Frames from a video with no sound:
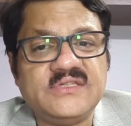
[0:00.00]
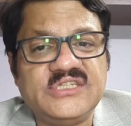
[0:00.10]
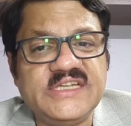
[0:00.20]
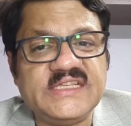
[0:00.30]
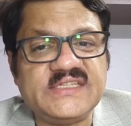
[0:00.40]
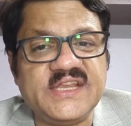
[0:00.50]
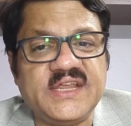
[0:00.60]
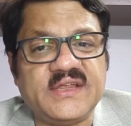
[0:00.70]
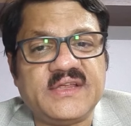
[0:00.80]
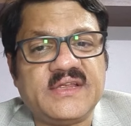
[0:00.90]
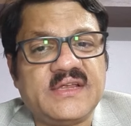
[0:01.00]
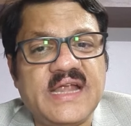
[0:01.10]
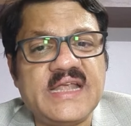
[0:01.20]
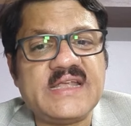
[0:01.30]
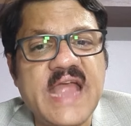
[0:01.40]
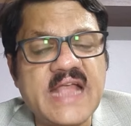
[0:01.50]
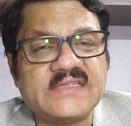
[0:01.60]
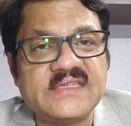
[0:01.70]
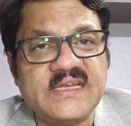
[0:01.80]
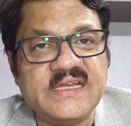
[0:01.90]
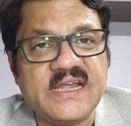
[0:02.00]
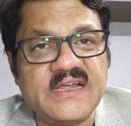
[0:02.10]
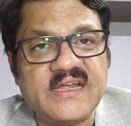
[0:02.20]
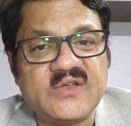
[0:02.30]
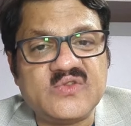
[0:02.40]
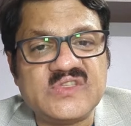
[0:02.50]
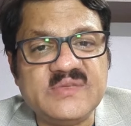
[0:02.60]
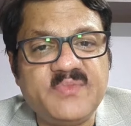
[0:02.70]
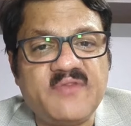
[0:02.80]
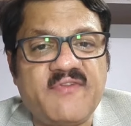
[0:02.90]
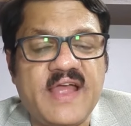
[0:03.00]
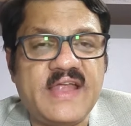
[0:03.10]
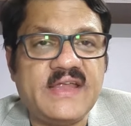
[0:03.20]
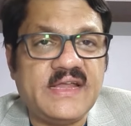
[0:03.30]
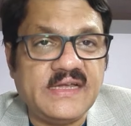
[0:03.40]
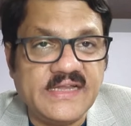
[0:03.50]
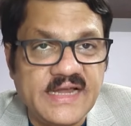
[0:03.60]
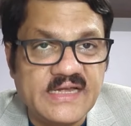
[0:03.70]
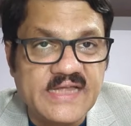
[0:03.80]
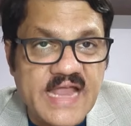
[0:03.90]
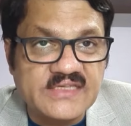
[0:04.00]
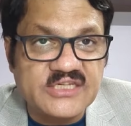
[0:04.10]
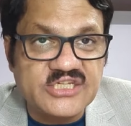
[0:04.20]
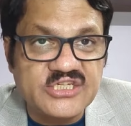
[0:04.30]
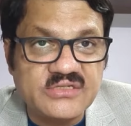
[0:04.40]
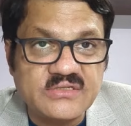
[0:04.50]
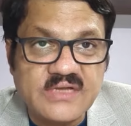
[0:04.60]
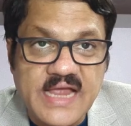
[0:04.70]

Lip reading: GST, a tax intended to simplify indirect taxation,